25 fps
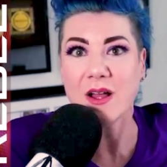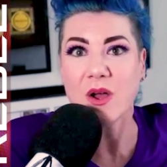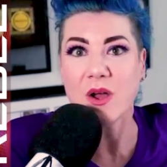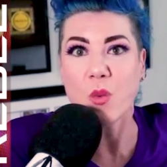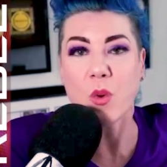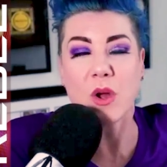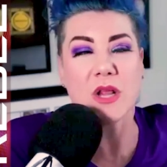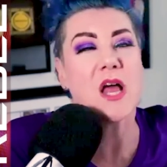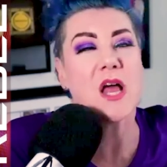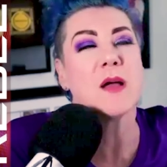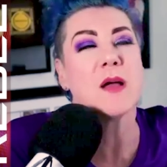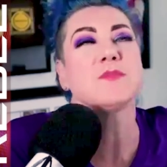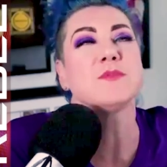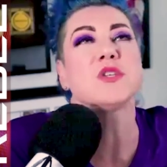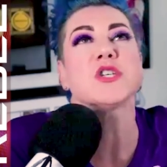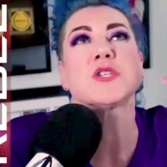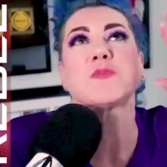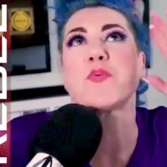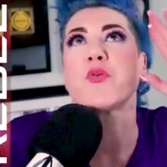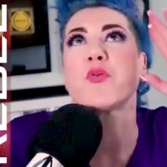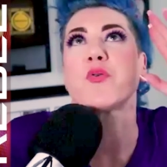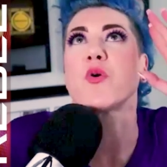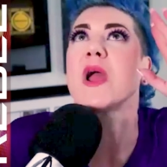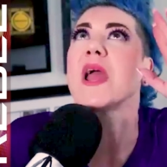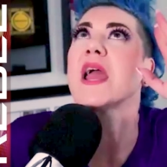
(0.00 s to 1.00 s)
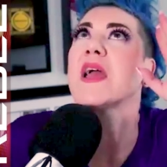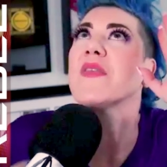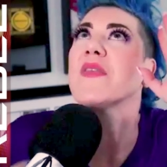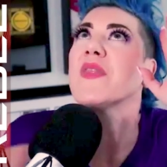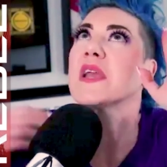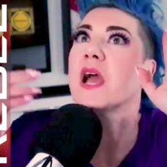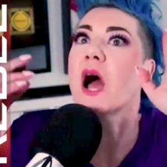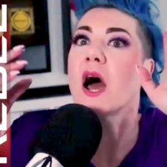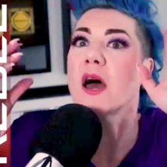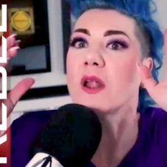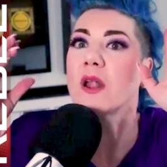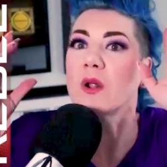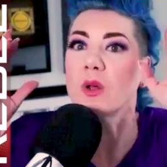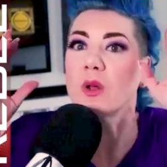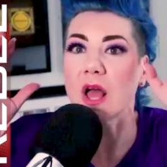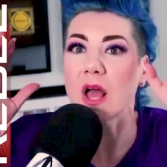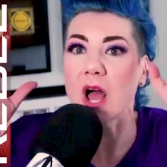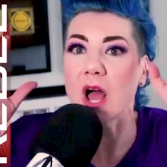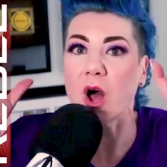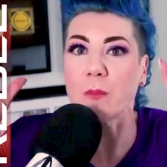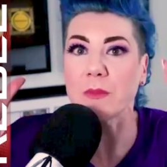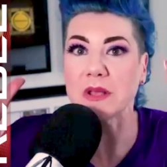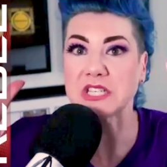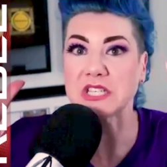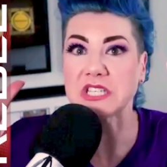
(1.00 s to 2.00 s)
Well, I'm just praying that God will
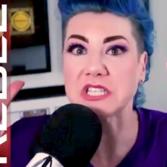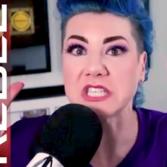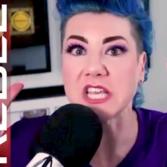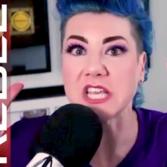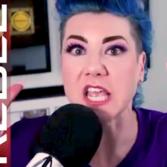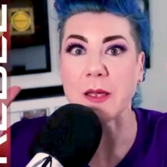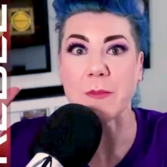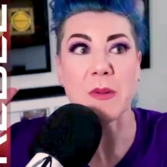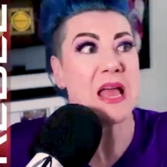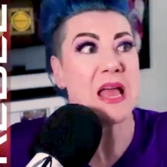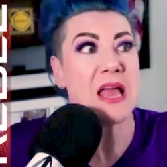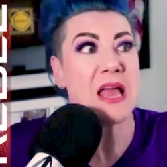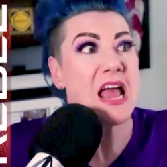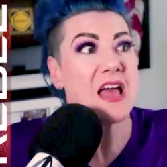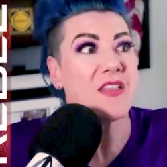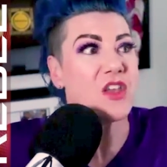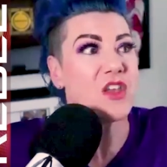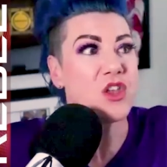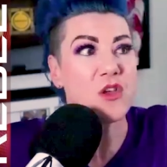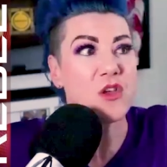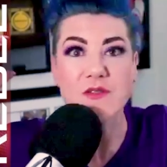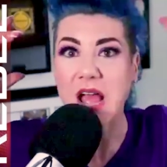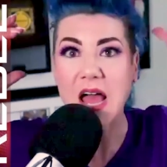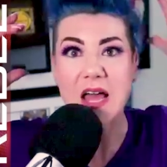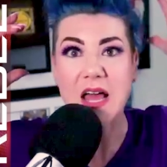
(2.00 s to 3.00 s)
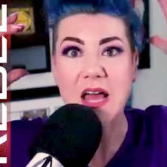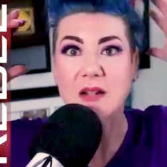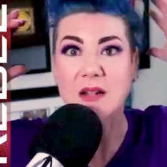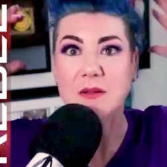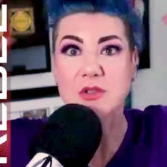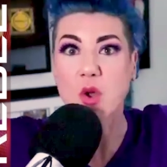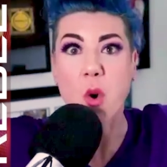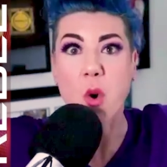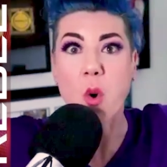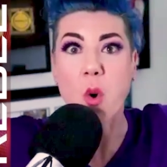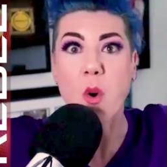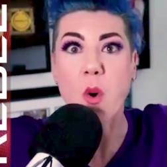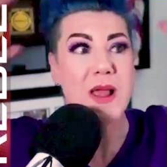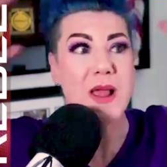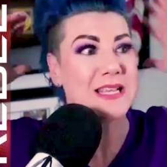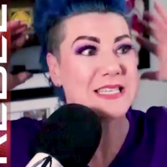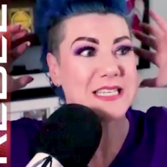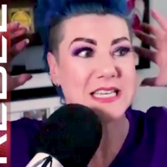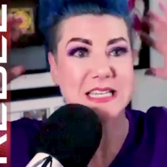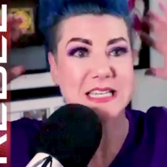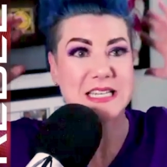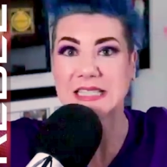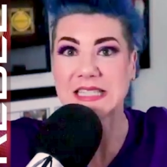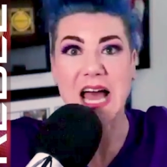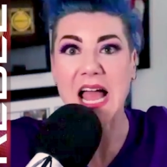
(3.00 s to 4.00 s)
help me sleep. And then you've got noise
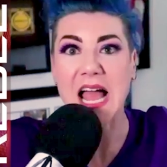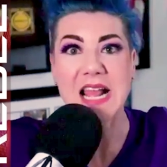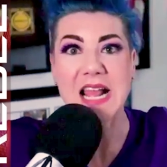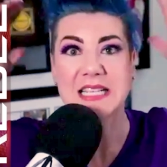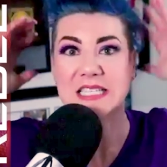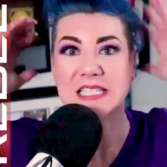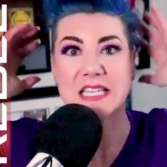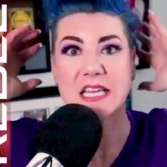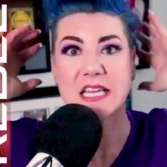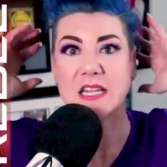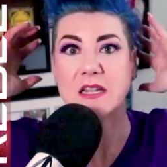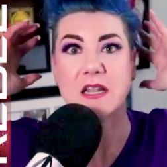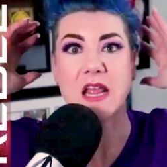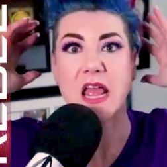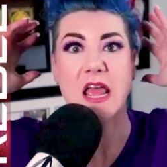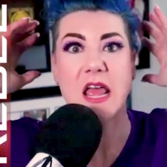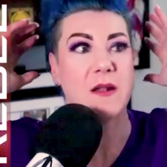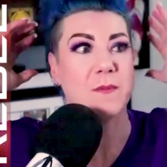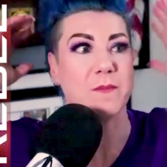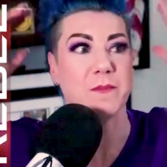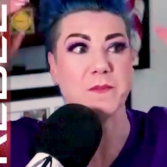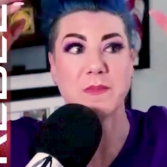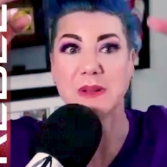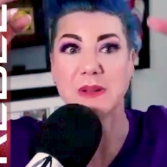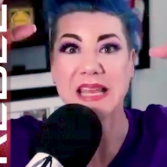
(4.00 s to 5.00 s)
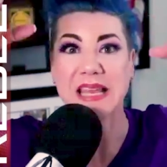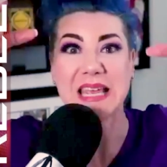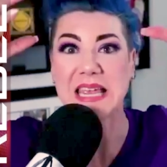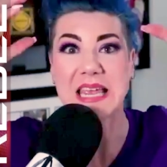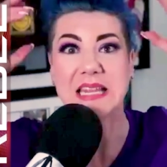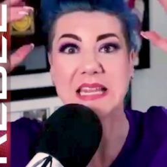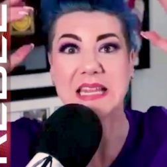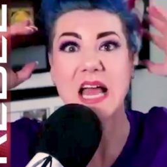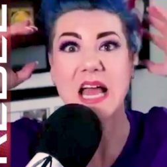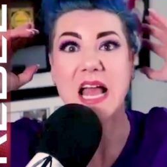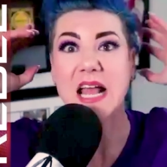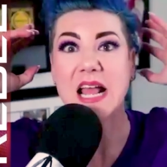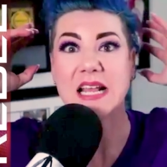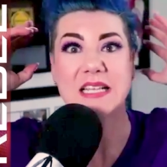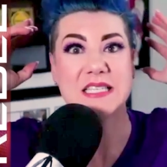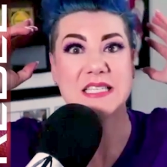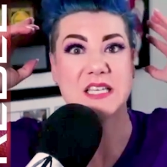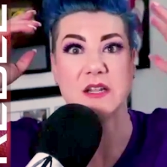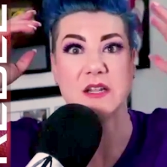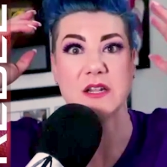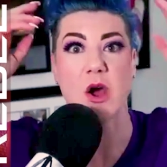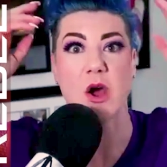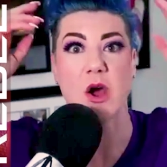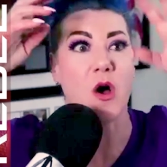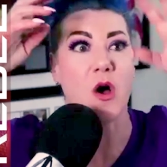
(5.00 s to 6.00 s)
and lights and, and blinking lights
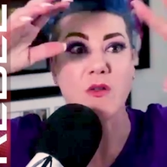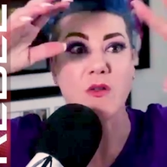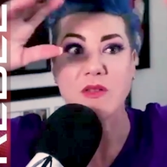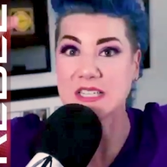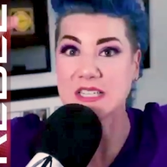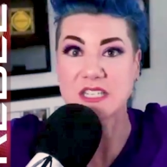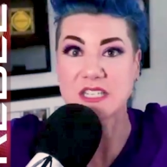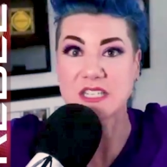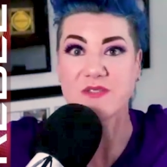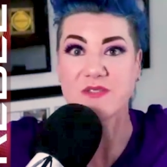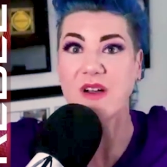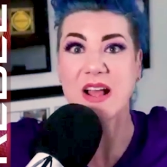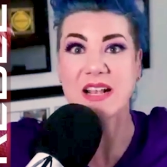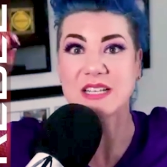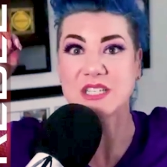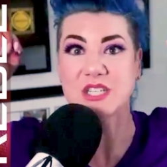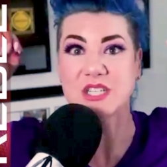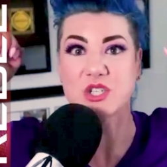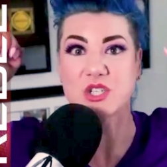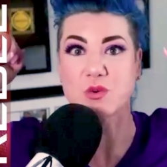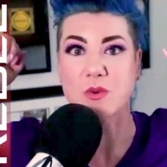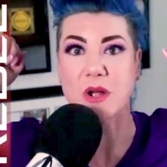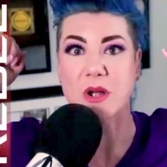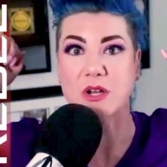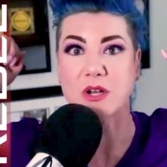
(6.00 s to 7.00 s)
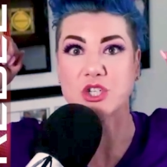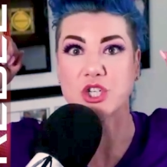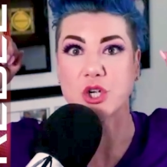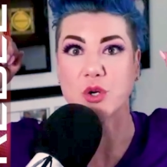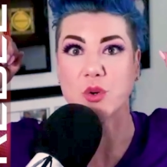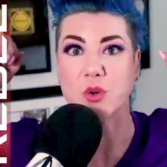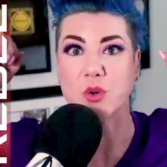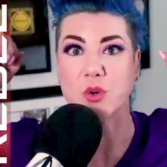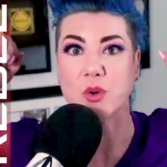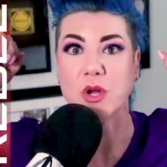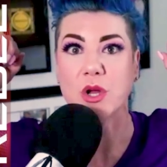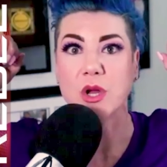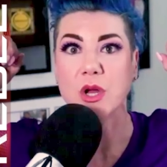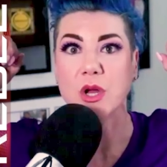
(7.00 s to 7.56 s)
and all these devices around you.